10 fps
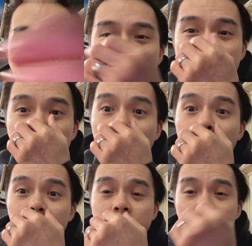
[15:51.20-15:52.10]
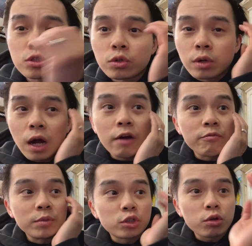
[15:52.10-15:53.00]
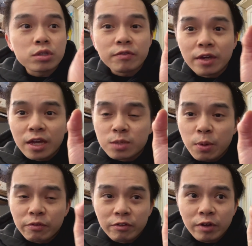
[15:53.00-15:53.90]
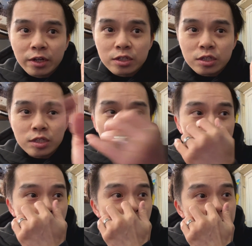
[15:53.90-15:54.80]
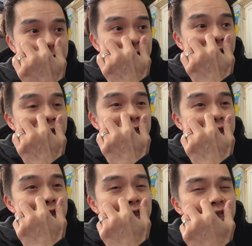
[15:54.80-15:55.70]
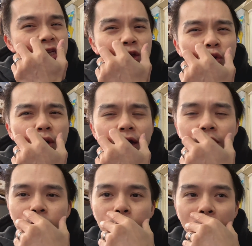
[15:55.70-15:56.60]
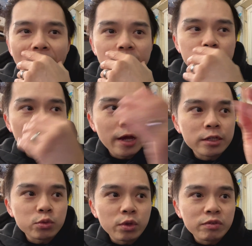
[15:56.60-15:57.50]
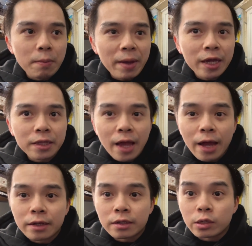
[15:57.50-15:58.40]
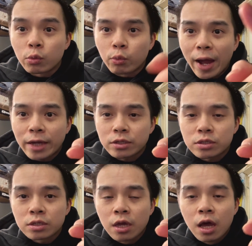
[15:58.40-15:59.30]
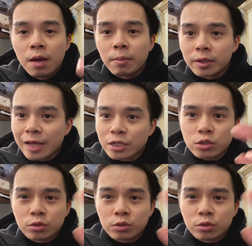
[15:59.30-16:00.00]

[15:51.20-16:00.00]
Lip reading: terms of what I wanted to do, majority of it is perfectly fine. It's just that last stage didn't quite go as planned with the paint and the wax, but that's going